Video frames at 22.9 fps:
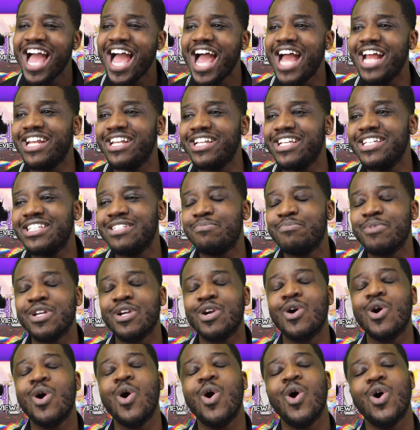And he's
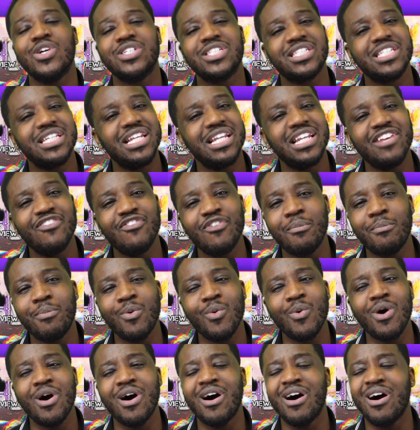been costing
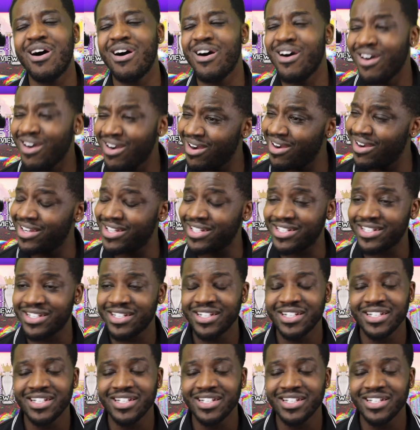Liverpool hard.